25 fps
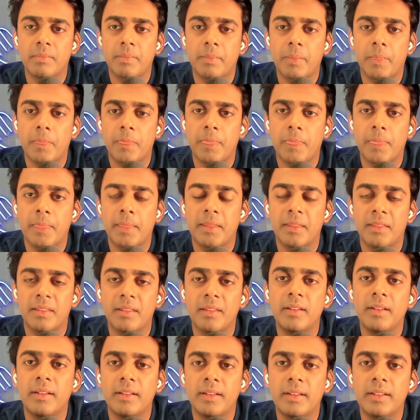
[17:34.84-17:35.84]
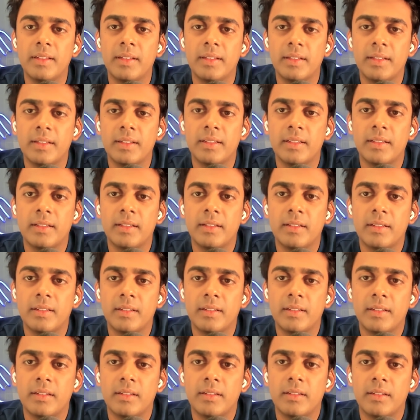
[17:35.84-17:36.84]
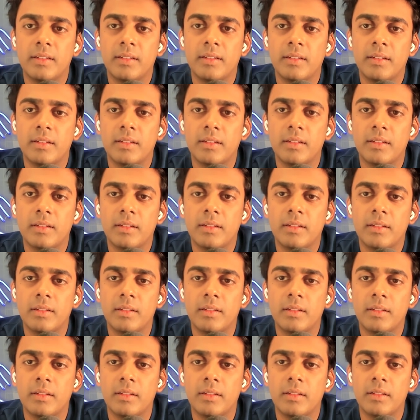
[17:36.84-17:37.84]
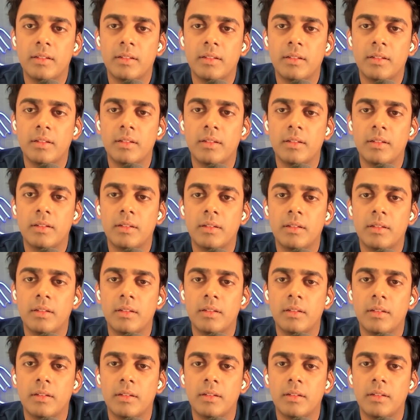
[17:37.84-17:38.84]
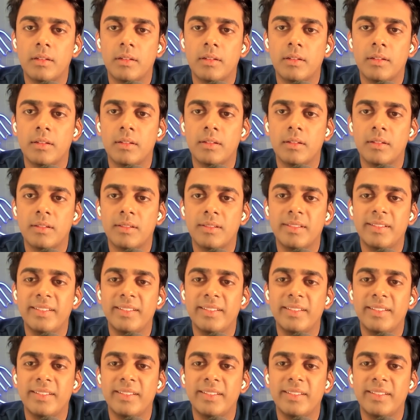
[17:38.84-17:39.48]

[no speech]